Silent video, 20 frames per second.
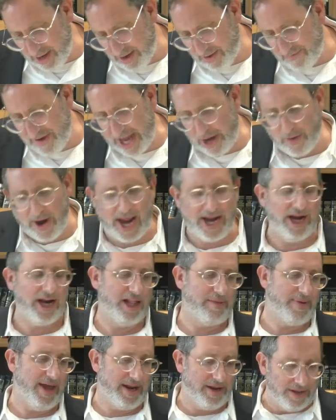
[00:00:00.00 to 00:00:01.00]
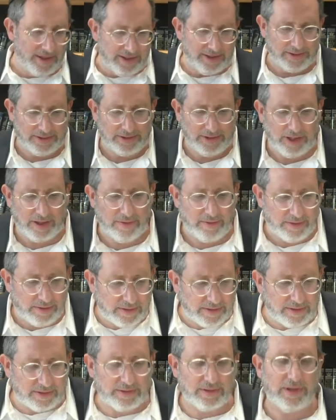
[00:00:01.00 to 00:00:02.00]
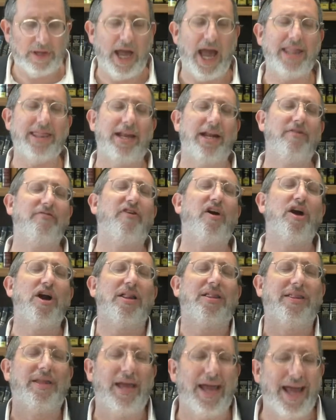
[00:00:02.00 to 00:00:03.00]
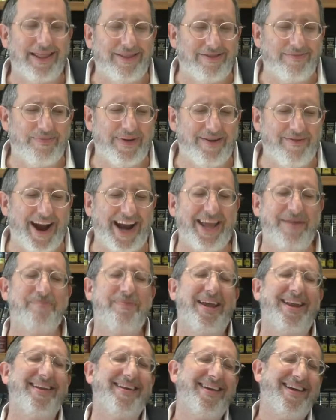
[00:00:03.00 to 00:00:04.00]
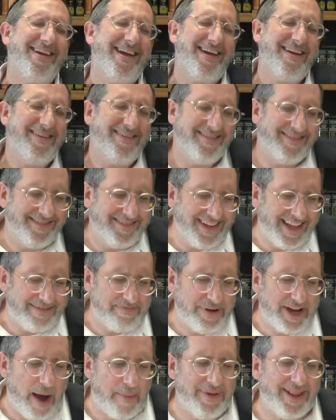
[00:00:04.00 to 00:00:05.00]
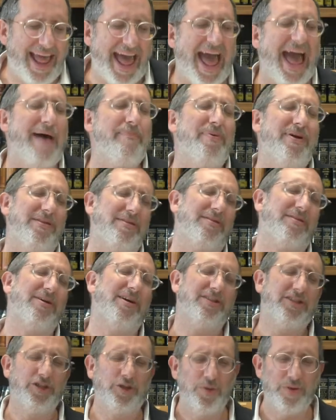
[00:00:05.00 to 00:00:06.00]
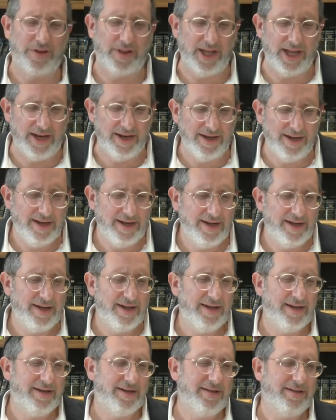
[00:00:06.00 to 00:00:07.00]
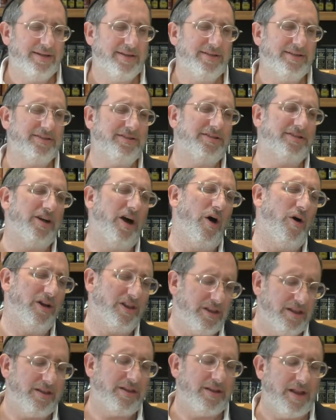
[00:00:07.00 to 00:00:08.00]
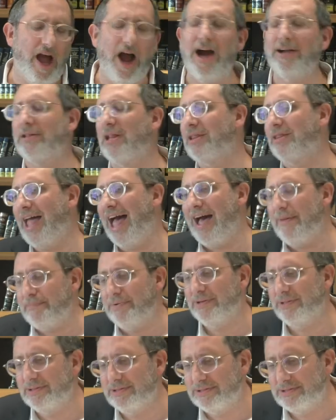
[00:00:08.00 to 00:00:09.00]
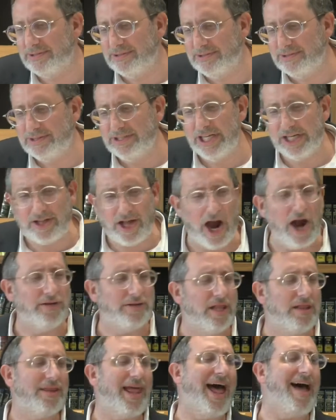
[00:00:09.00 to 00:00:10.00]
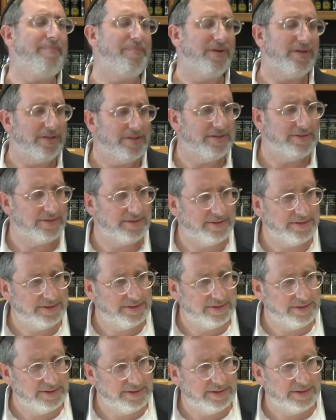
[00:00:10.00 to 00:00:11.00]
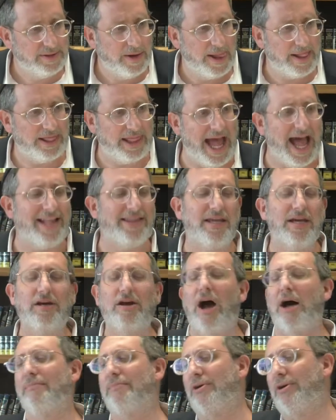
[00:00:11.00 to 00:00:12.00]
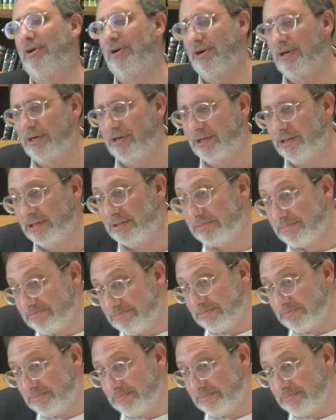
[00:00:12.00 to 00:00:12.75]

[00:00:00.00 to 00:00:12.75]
venerated. He's been has an invertacy. He's been ready. It's become his habit to do sin, so it's hard to stop. It's hard to stop. A tzaddik gemur